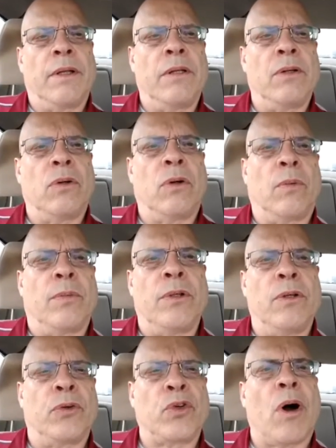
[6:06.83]
you'll
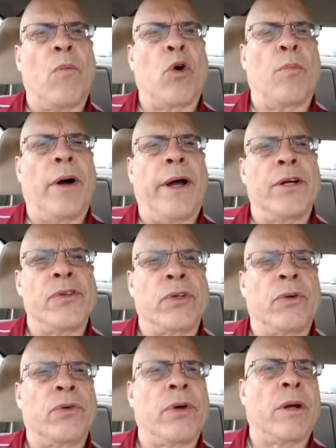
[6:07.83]
draw more buyers.
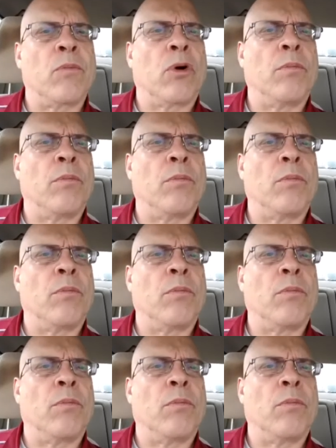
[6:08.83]
You'll attract more